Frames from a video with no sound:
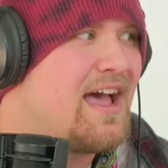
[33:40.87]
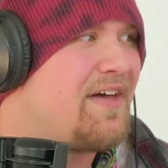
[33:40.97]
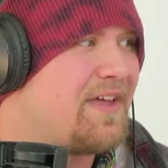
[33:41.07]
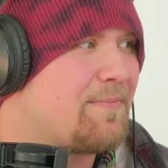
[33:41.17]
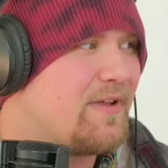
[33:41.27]

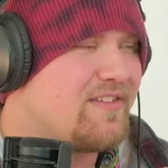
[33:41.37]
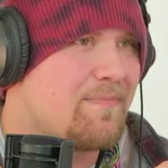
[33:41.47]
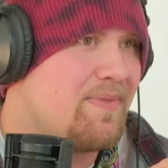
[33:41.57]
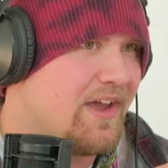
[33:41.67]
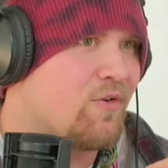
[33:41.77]
think it plays a
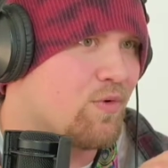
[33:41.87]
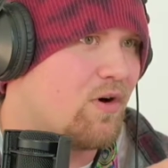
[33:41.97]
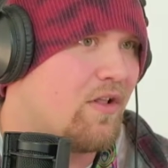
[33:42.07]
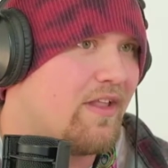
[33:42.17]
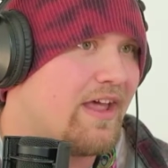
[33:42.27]
big
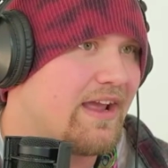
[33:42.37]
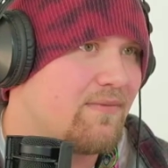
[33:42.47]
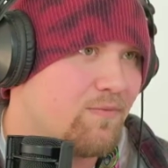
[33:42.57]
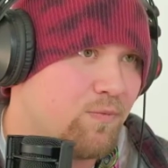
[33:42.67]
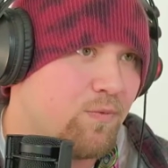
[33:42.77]
role in like
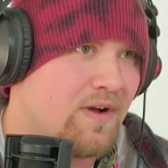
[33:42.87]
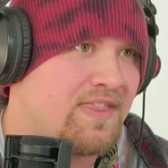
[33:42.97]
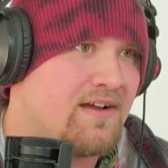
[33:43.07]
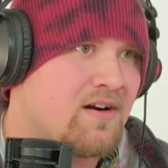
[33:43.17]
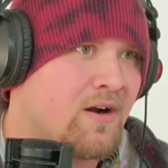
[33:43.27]
what
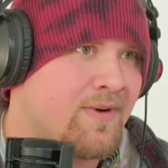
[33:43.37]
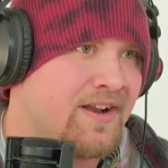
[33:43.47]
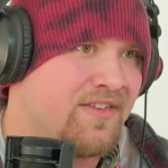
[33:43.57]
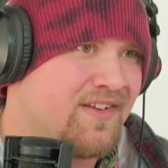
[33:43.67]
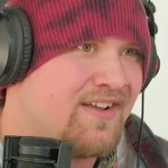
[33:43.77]
the art
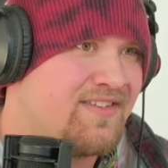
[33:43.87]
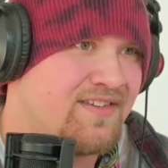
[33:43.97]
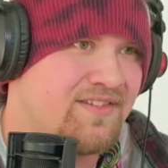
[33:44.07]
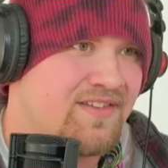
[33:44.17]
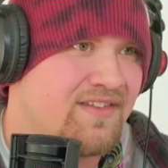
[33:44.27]
renaissance
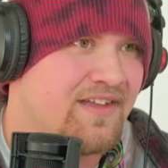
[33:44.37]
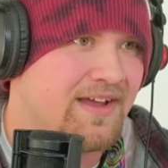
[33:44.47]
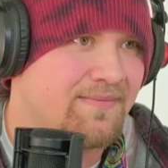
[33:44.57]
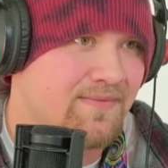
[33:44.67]
is like